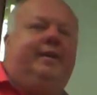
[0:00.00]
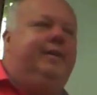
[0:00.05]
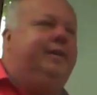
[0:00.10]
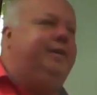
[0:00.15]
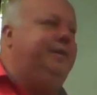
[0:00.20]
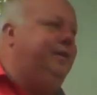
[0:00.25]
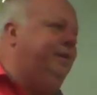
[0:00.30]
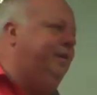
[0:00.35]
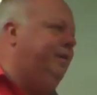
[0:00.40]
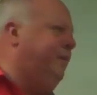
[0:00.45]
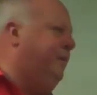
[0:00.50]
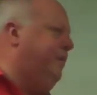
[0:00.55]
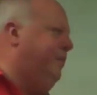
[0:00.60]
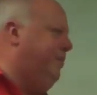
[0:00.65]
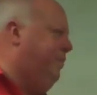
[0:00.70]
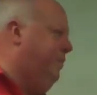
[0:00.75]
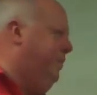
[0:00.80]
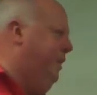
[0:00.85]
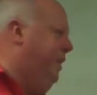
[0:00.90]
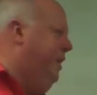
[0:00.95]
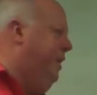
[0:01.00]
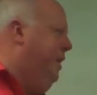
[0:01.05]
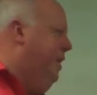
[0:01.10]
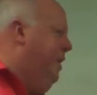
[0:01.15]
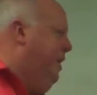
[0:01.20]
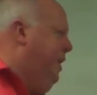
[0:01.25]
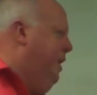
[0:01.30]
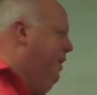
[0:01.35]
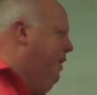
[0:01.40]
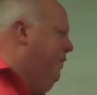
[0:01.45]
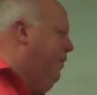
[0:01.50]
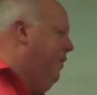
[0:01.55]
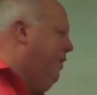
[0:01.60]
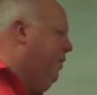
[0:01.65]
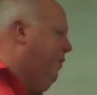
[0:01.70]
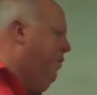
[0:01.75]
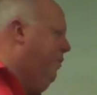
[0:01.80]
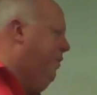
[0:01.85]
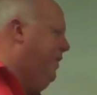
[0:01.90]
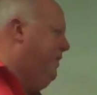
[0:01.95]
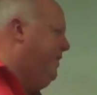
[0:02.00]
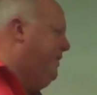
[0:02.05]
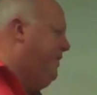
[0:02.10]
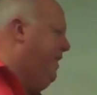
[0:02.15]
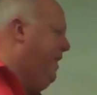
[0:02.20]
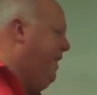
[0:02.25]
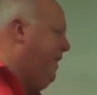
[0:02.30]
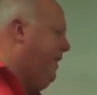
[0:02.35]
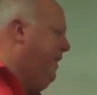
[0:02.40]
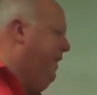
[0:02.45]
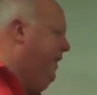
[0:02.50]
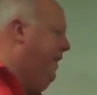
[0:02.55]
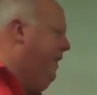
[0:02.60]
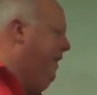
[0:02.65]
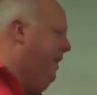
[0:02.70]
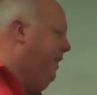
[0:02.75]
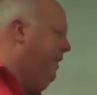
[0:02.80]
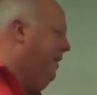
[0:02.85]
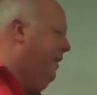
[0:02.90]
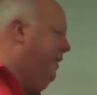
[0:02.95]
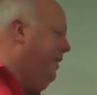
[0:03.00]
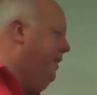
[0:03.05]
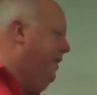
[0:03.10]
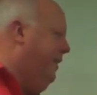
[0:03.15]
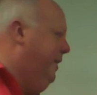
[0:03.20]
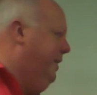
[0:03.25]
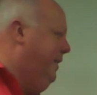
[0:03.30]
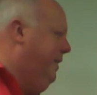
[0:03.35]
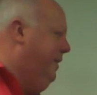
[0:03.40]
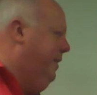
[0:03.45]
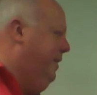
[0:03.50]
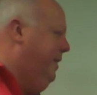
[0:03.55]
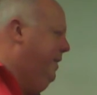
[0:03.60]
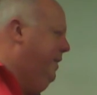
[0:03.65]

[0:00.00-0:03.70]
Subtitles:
If you're at 1 second here, and